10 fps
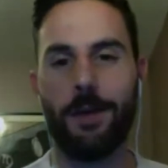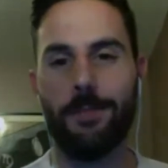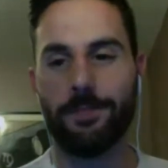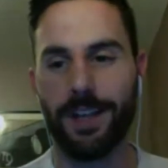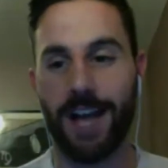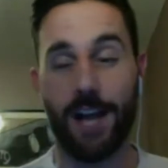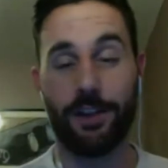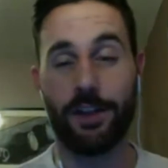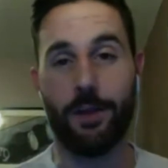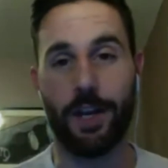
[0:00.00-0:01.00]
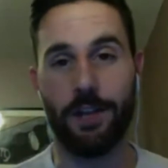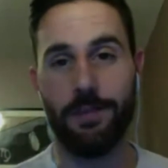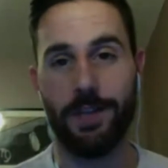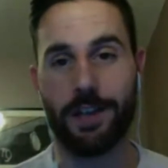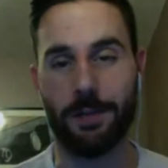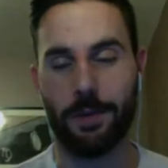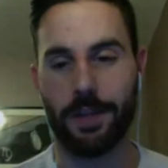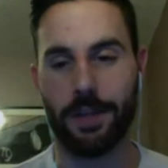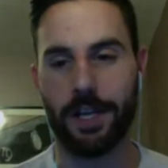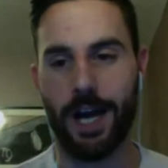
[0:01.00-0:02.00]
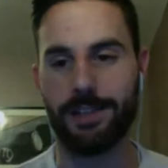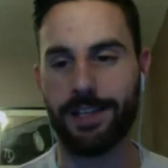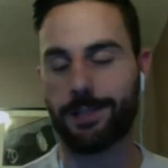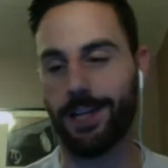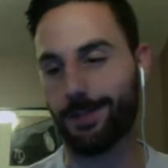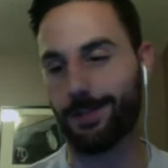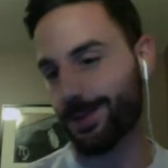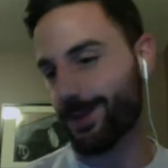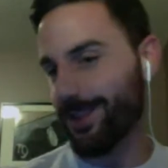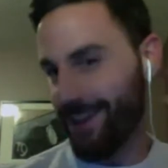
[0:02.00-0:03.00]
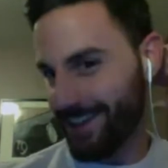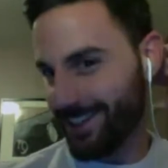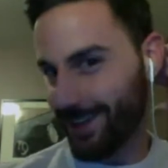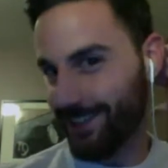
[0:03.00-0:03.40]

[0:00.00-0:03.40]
I don't think they wanted me to talk about the guys. That's what was going on.